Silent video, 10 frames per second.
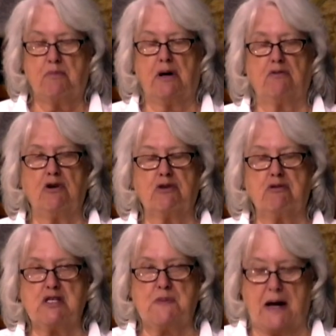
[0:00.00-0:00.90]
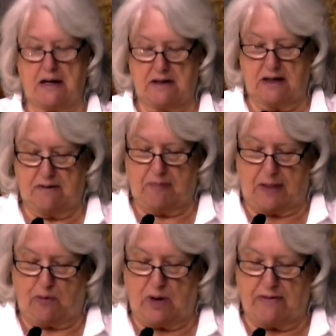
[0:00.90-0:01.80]
Ruth responded,
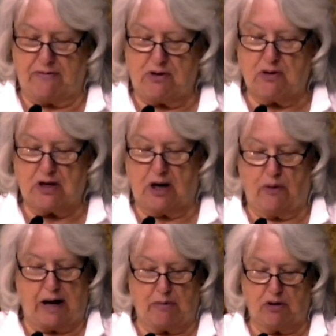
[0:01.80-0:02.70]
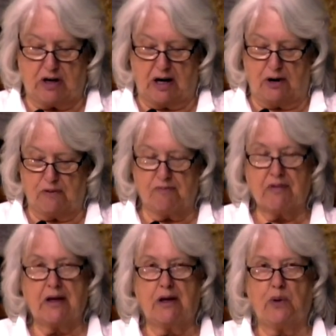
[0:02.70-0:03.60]
"Wherever you go, I will go.
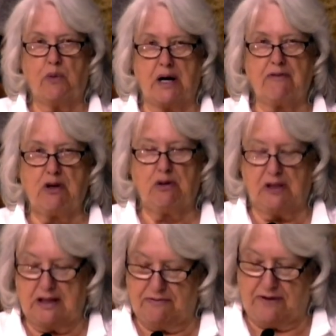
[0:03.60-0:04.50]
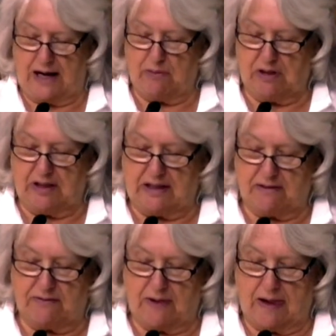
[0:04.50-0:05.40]
Wherever you live, I will
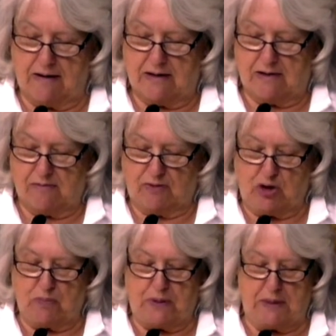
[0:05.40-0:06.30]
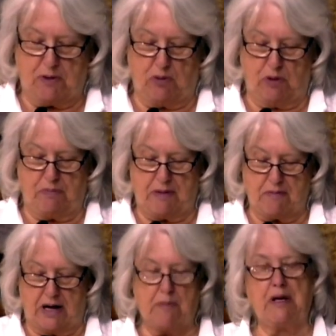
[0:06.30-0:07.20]
live. Your people will be
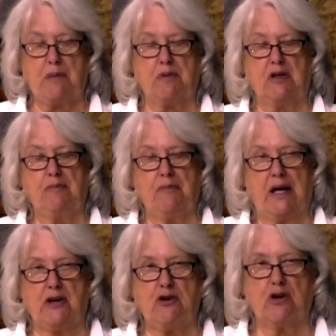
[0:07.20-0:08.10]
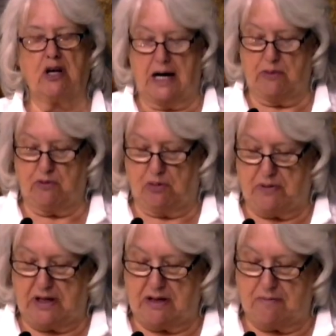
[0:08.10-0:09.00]
my people, and your God will
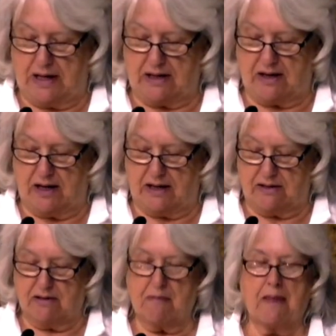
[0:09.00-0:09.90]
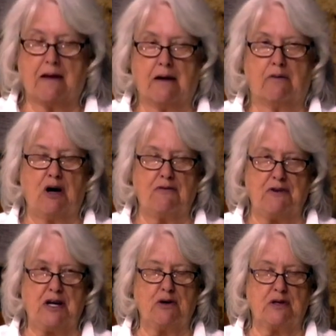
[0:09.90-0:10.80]
be my God." We often
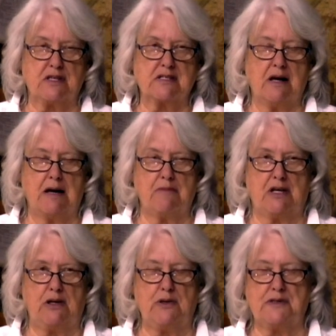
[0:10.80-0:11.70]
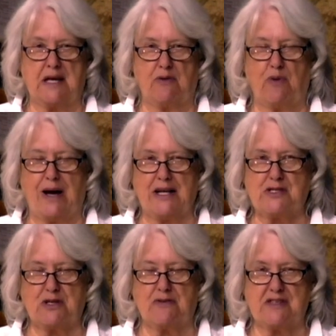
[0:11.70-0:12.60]
hear this comment used at wedding
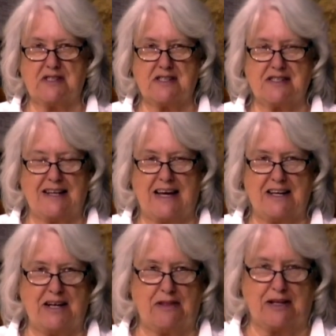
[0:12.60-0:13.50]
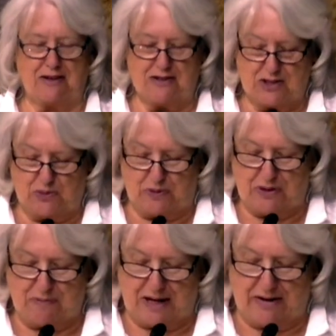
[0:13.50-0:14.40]
services, and it had nothing to do with
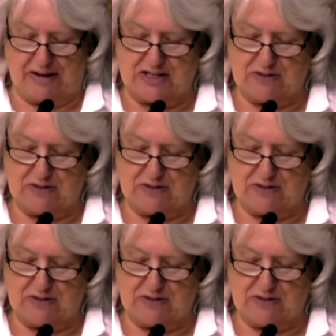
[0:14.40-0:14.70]
marriage.